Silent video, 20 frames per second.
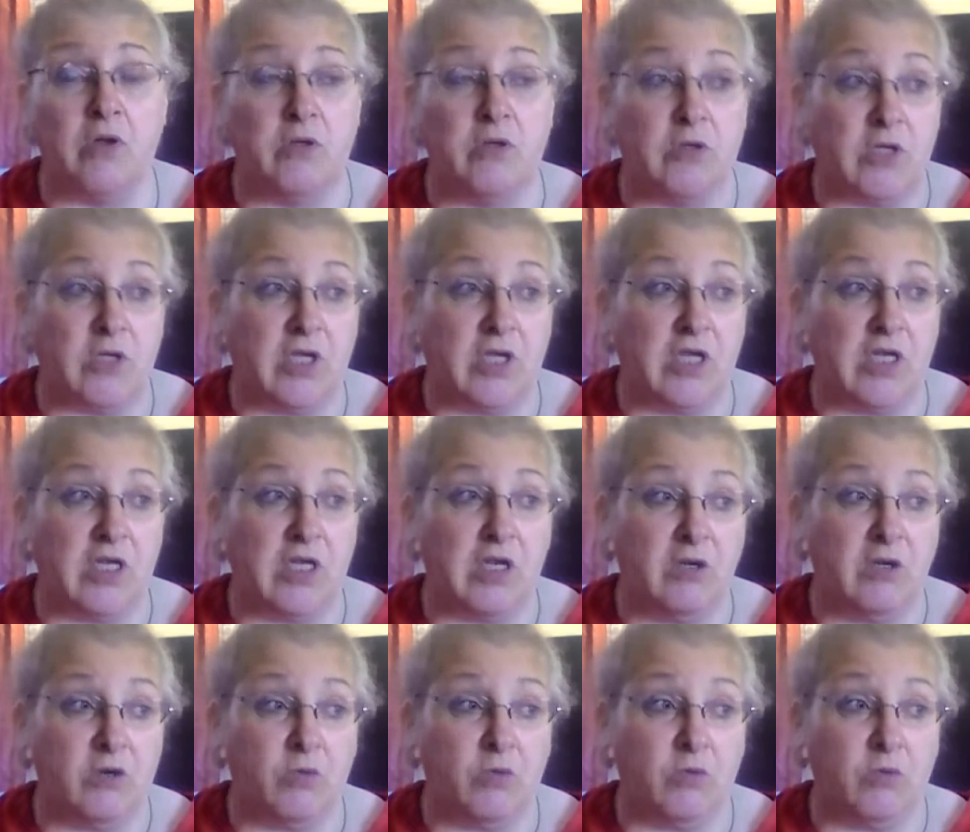to get a
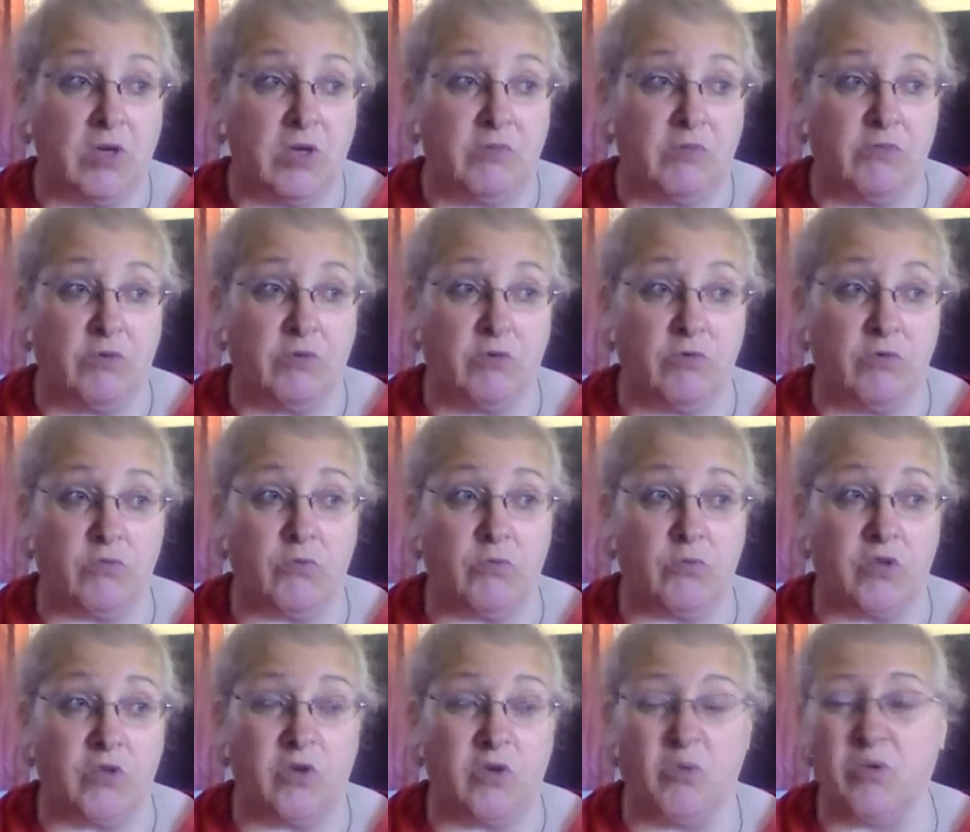new one of those,
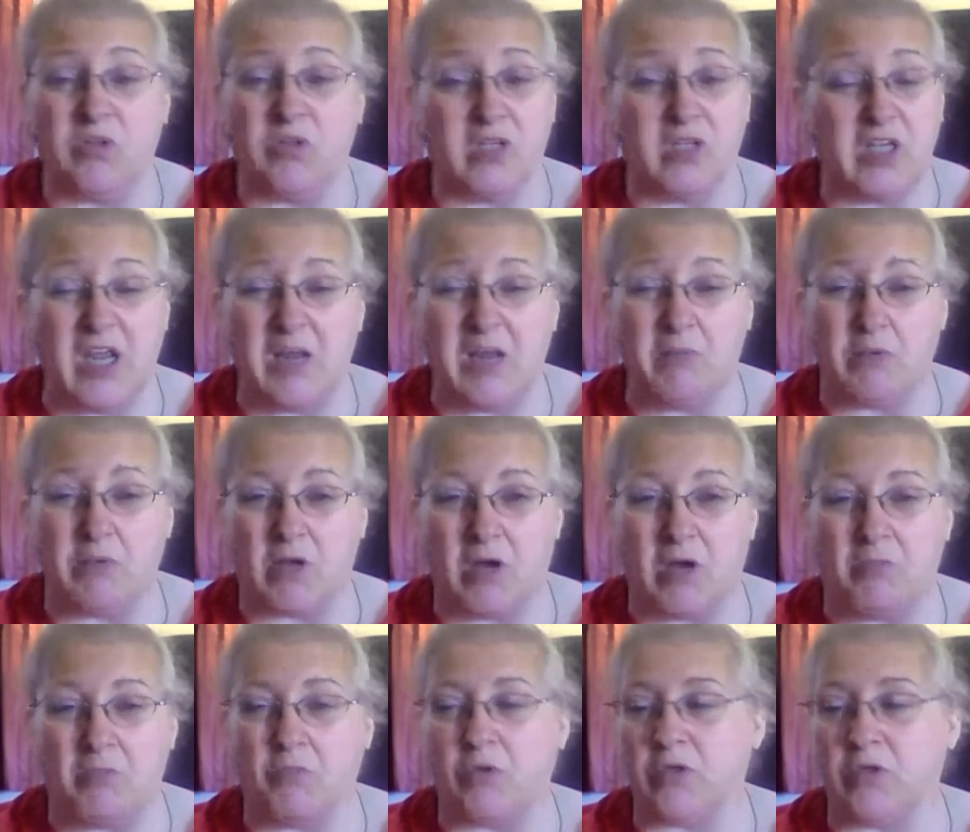you know, one of the
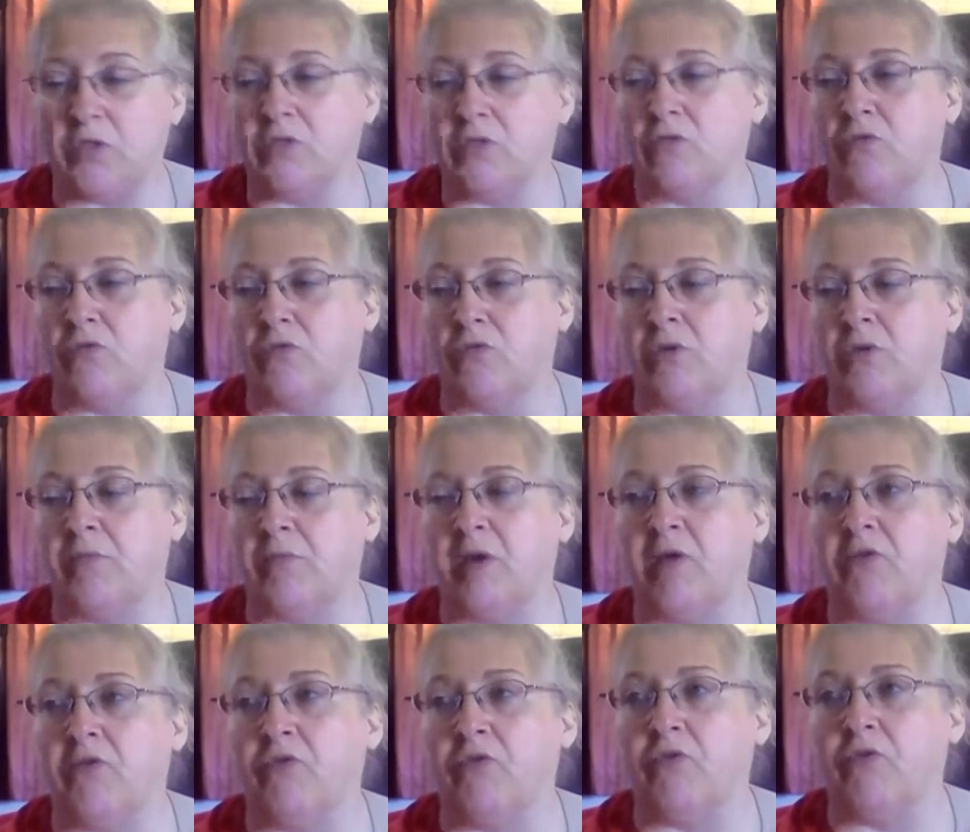tabletop ones. They're only
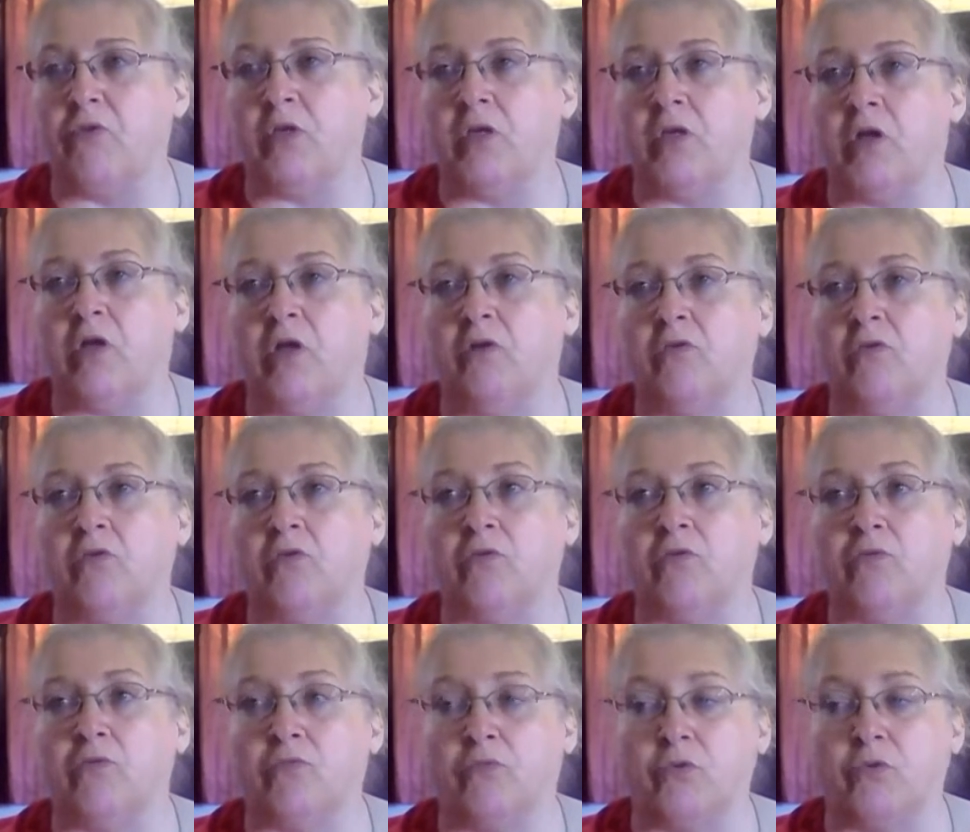about thirty dollars.
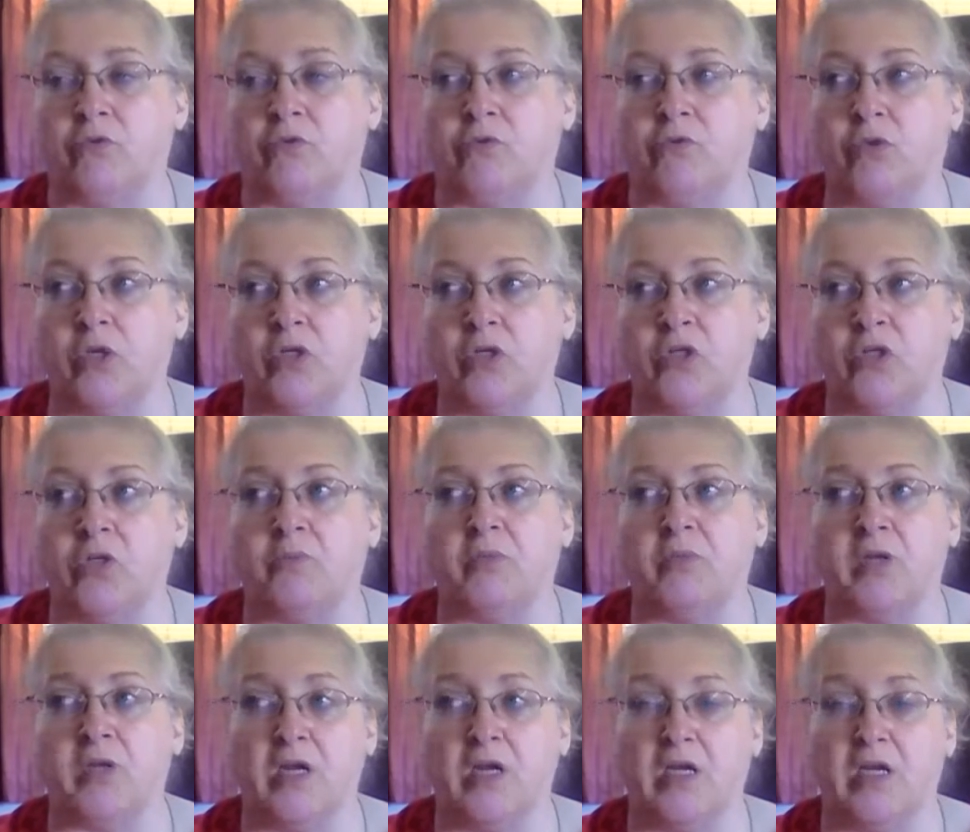It was free
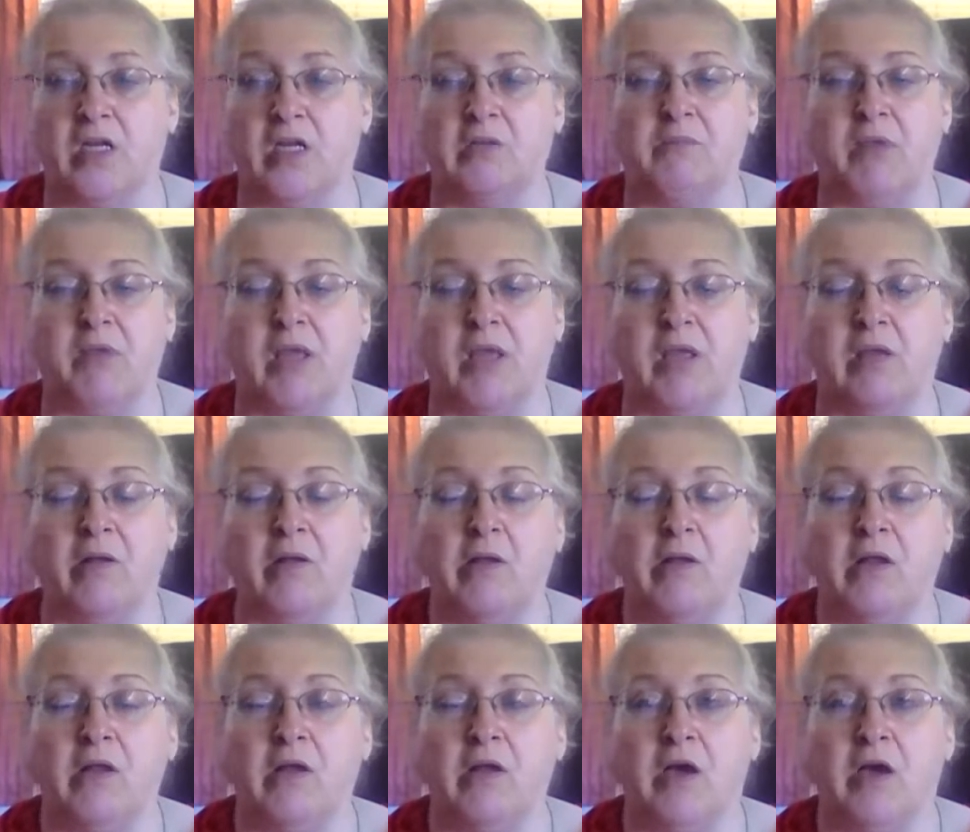shipping on eBay.
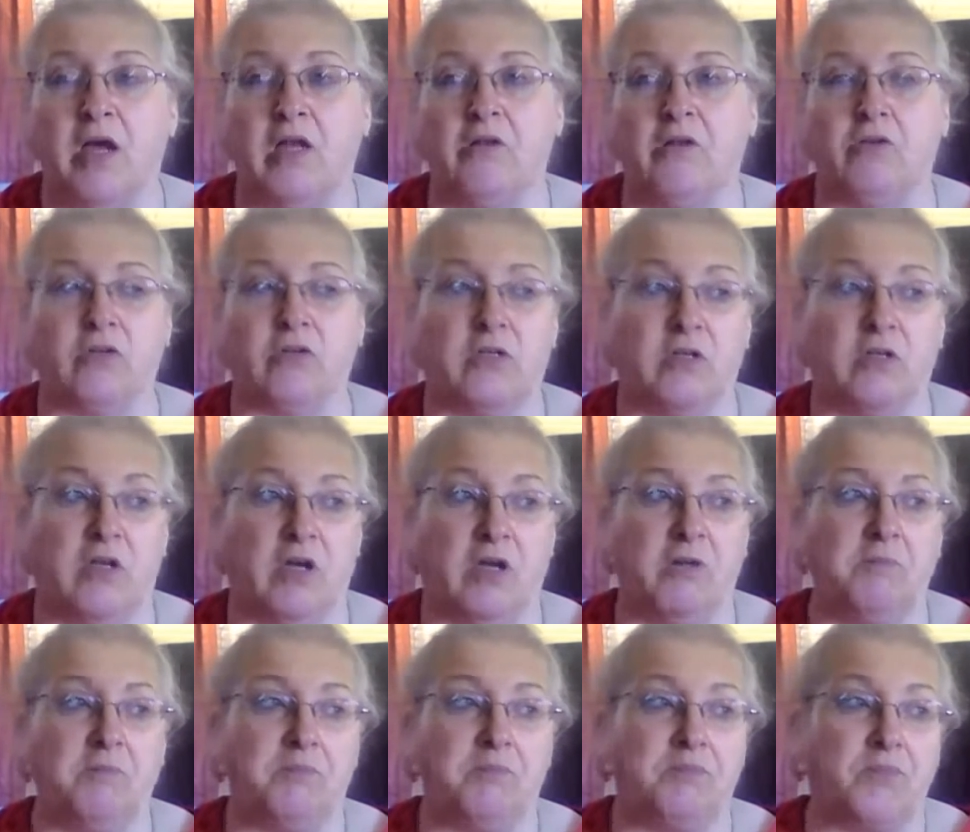I looked it
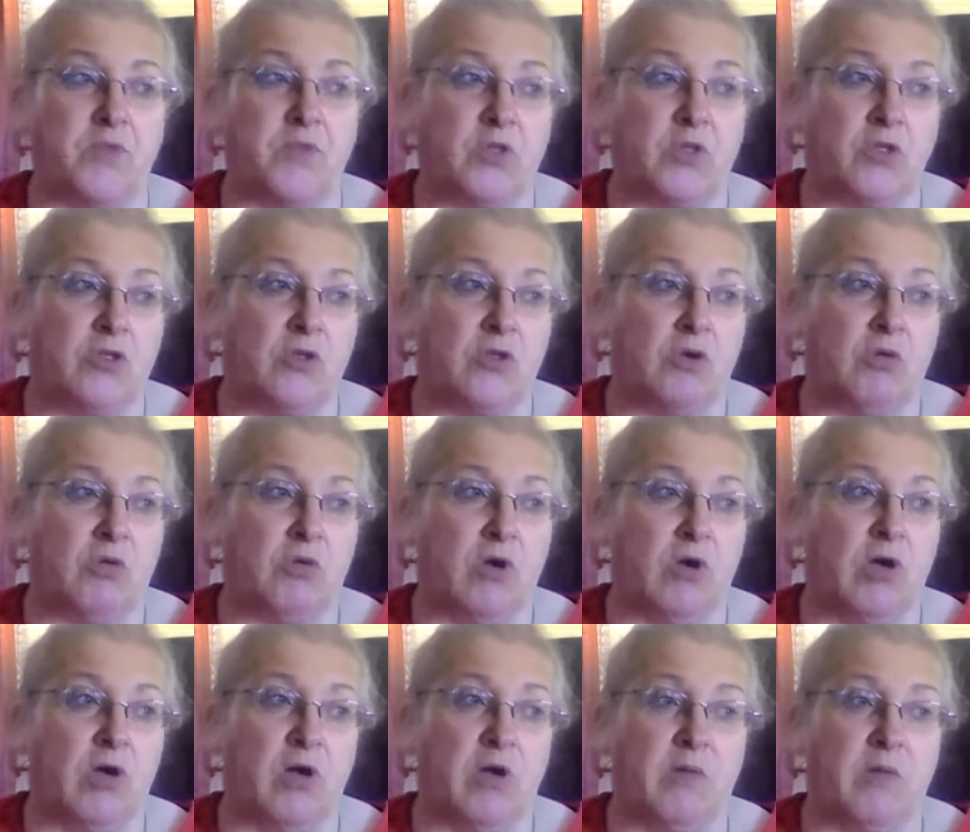up. So,
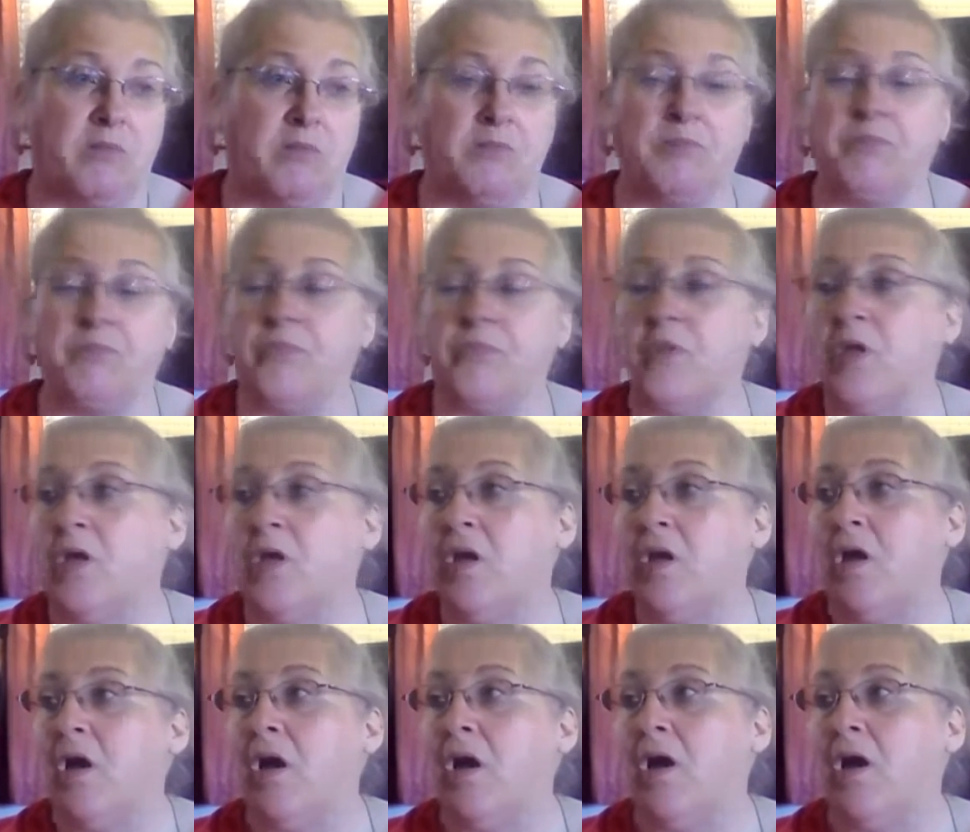um,
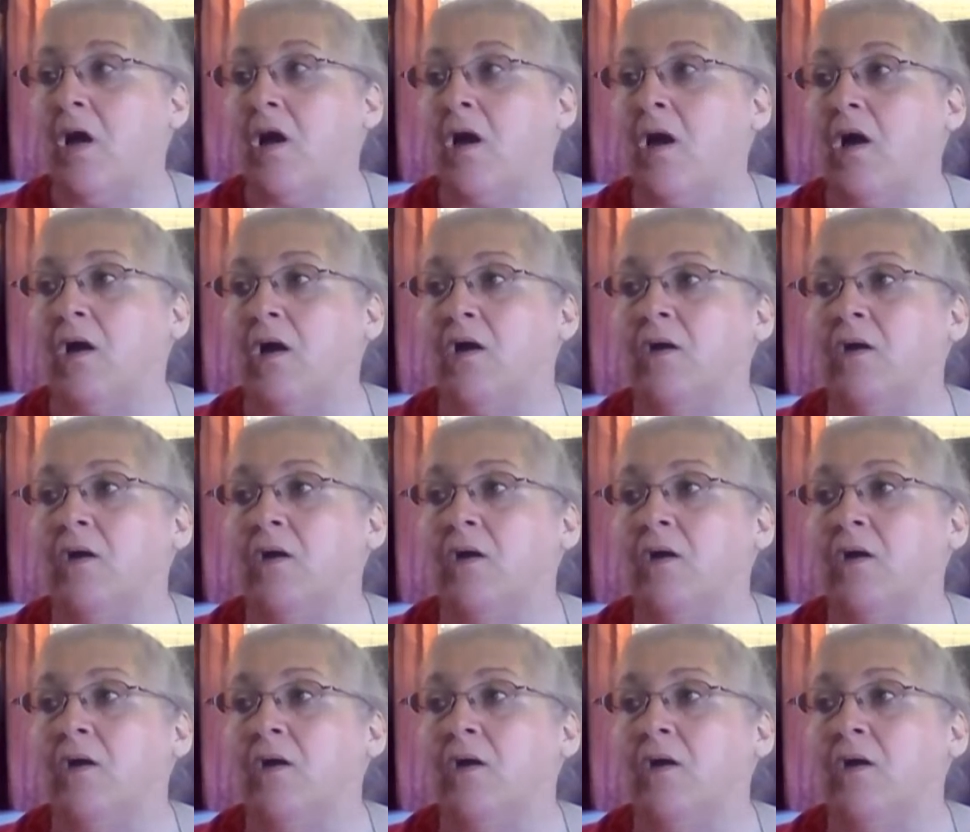uh,